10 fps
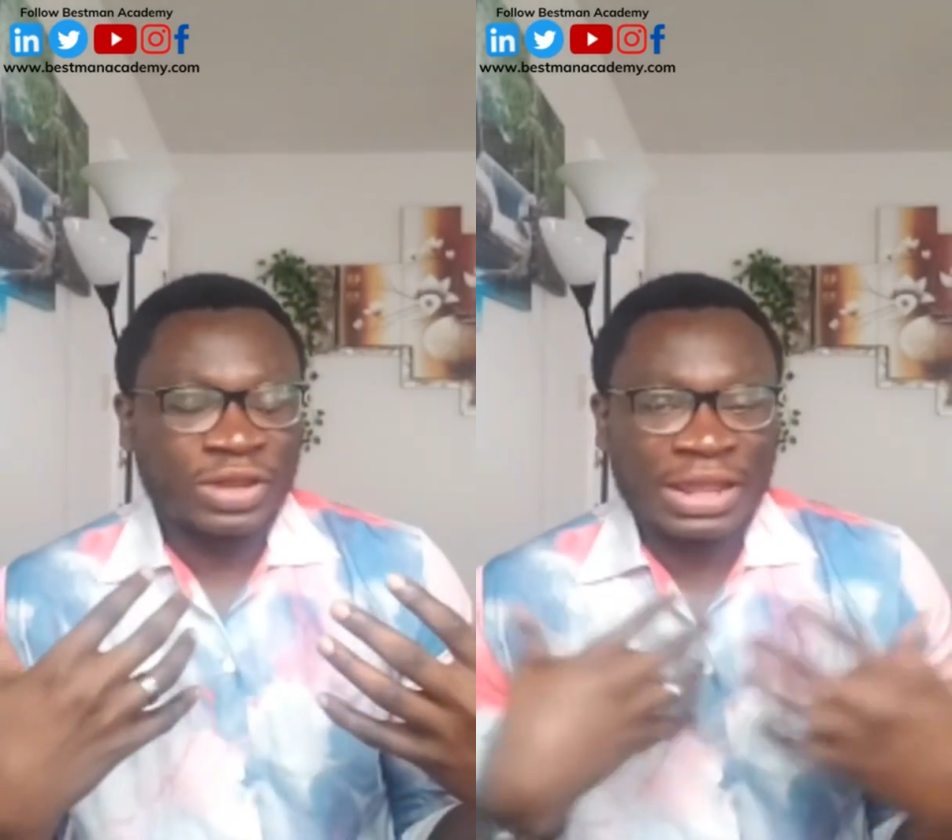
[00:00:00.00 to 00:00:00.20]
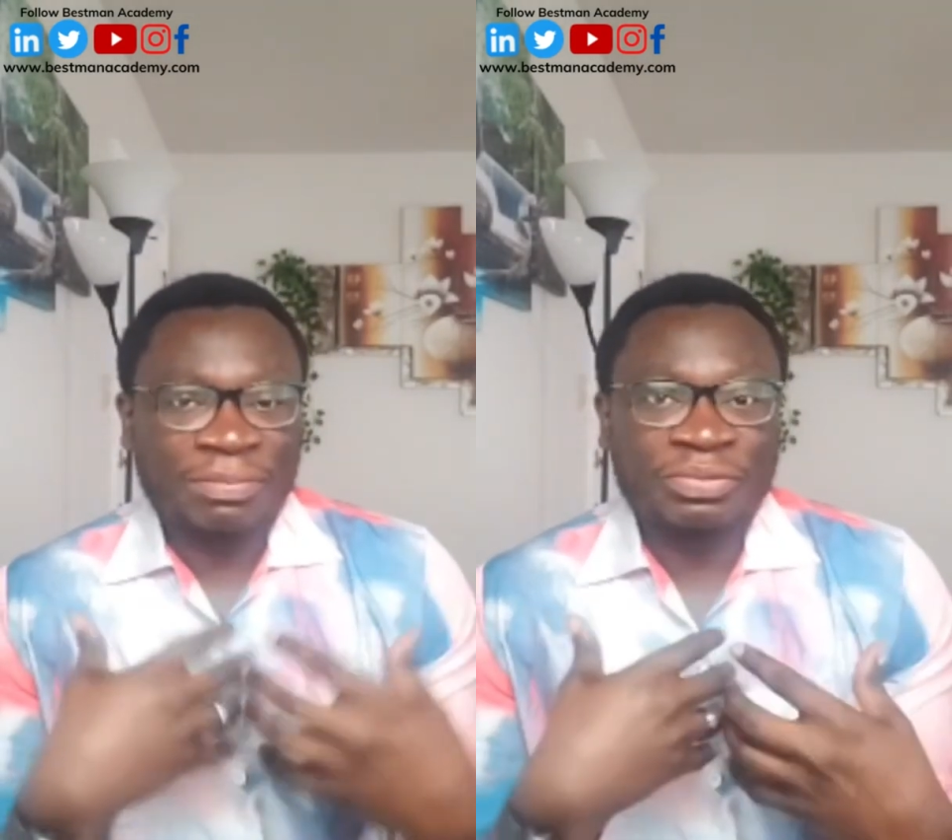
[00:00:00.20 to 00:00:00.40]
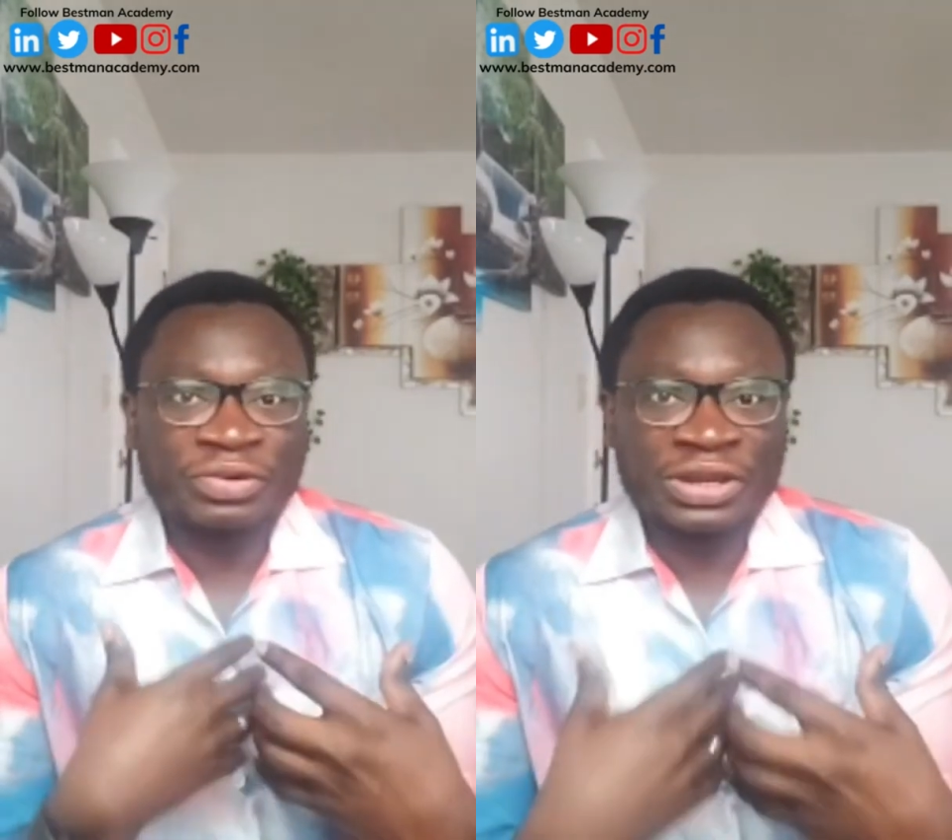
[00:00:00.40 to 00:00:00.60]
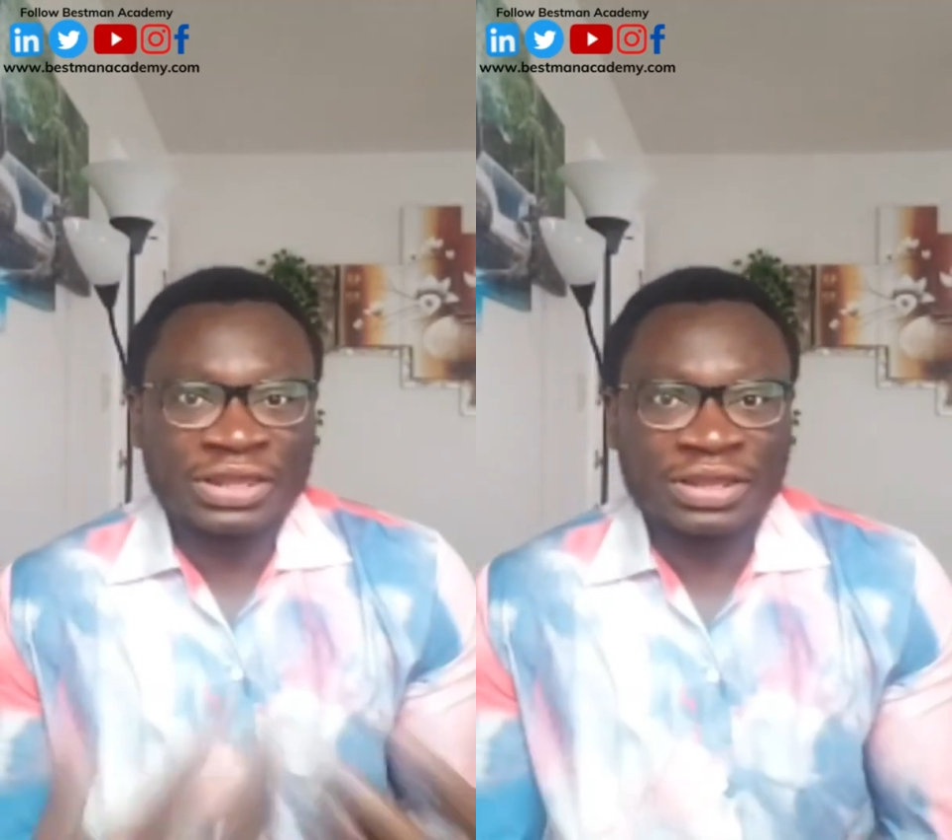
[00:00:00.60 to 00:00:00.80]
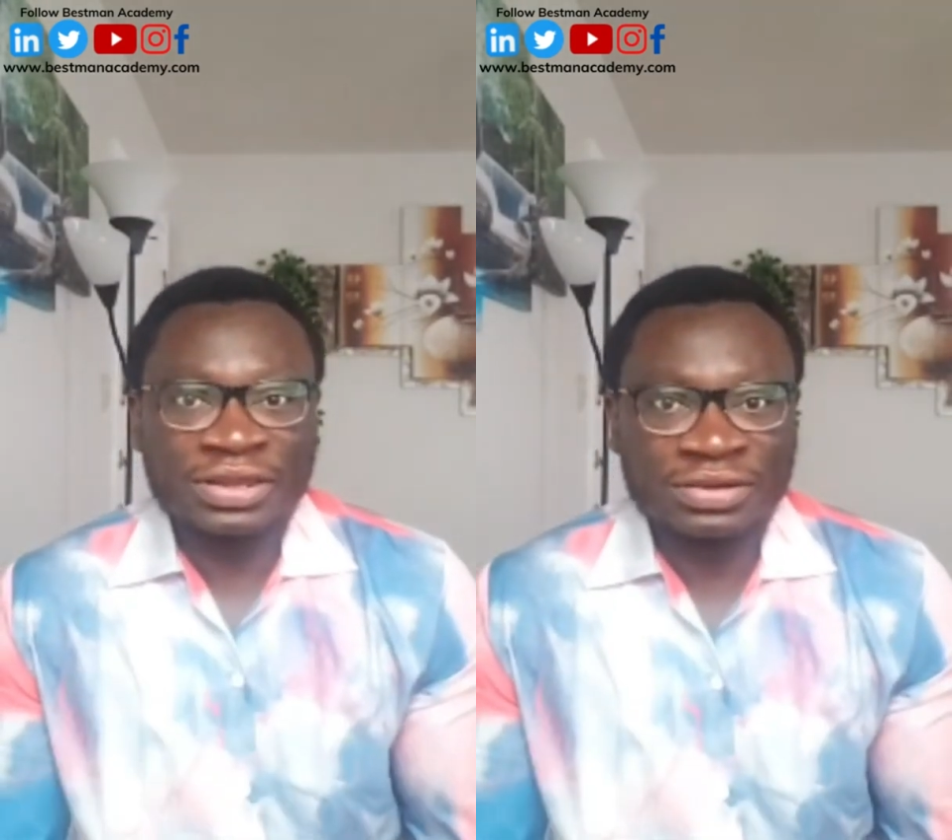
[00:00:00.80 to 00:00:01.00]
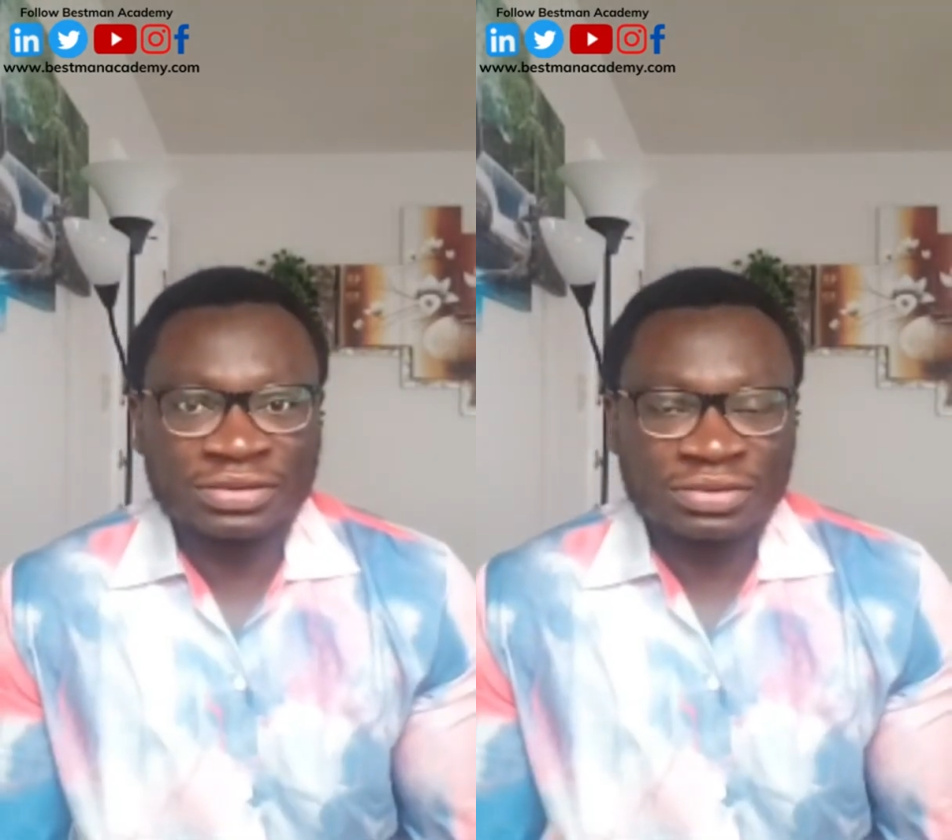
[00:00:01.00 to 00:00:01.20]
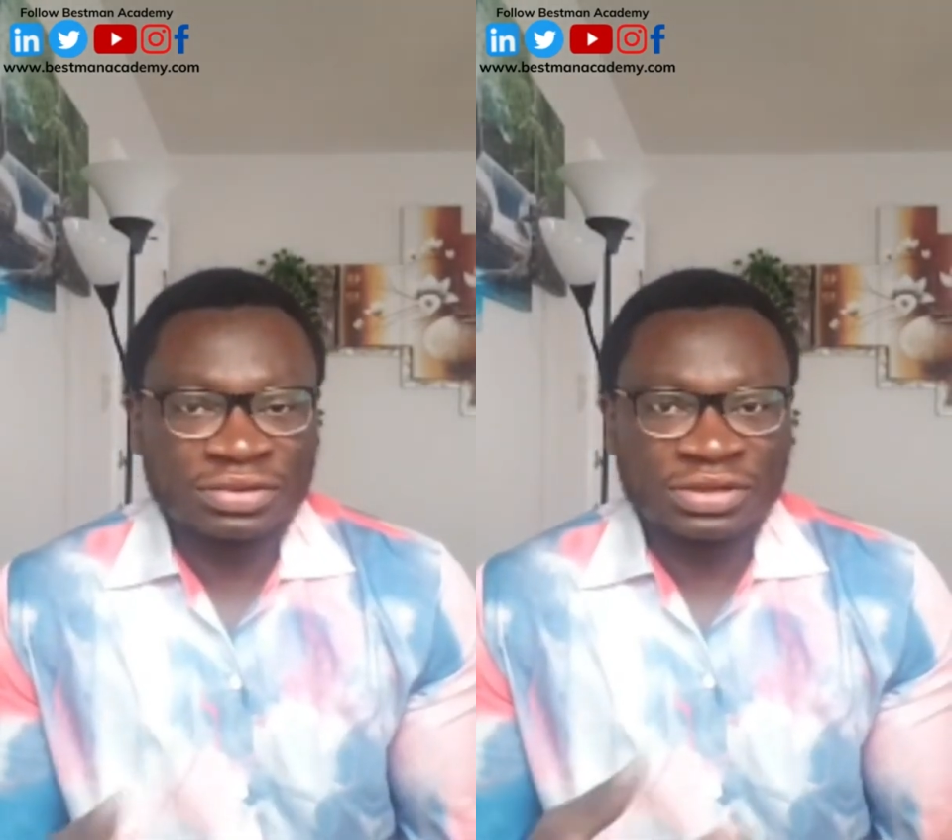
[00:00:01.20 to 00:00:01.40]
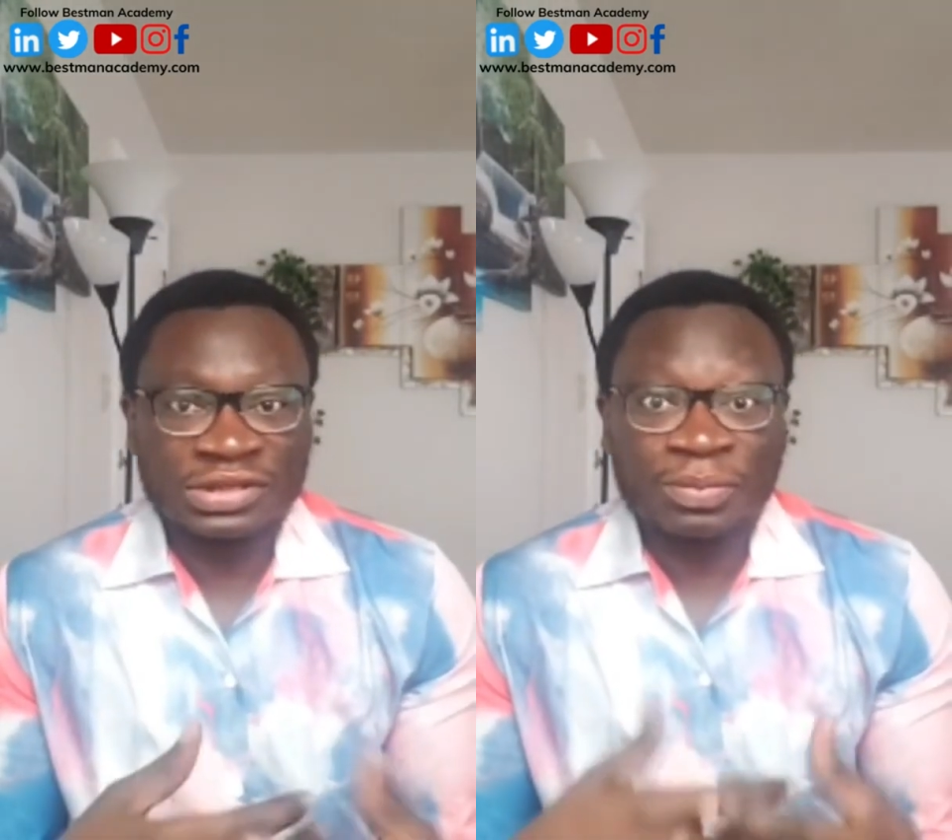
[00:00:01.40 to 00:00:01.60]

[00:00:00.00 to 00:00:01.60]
what I'm bringing